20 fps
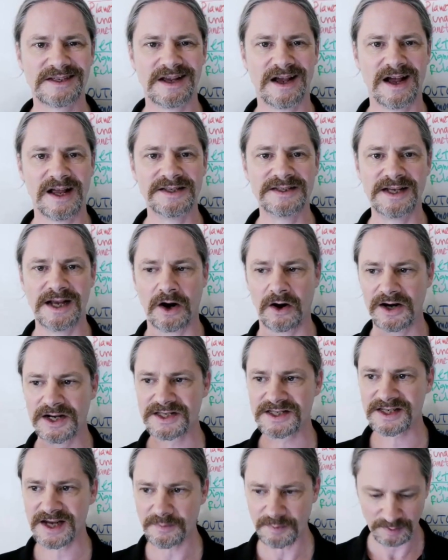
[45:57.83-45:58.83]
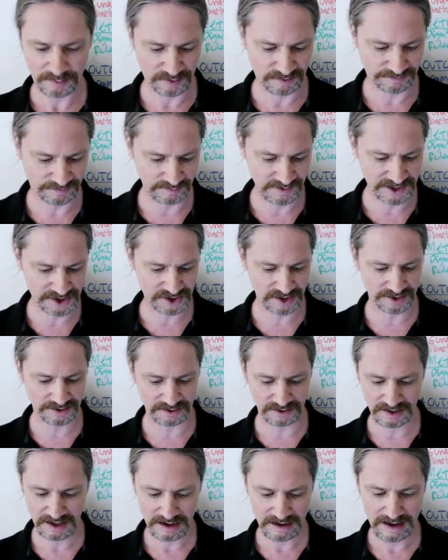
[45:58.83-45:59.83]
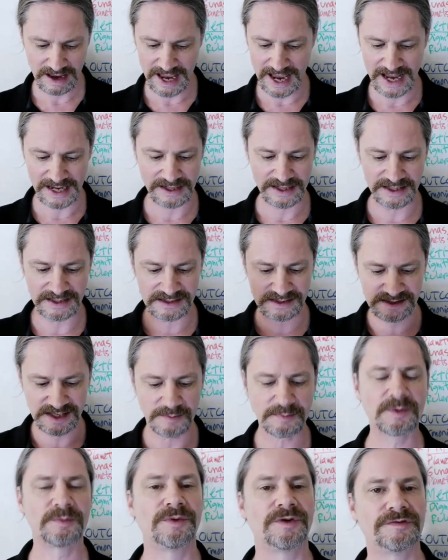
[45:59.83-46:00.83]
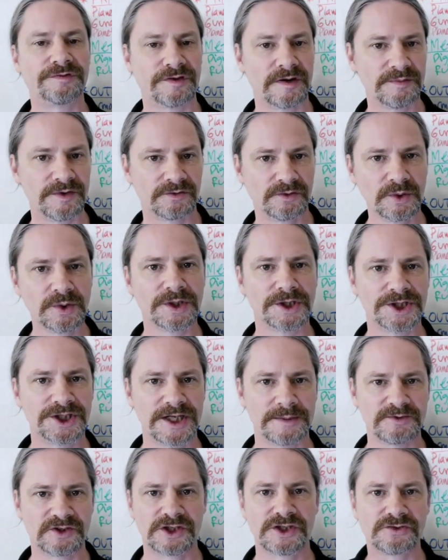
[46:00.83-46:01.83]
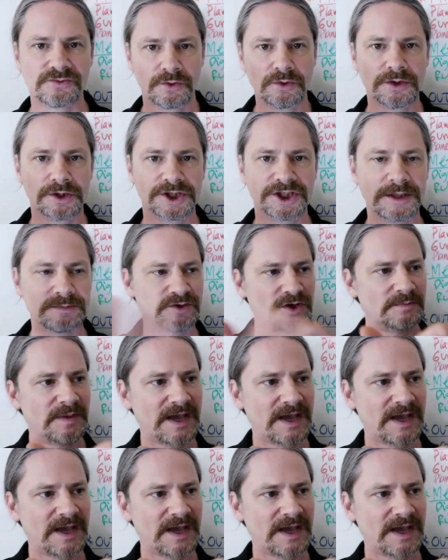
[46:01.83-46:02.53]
un, are inseparable from each other and inseparable from the rulerships, because rulerships are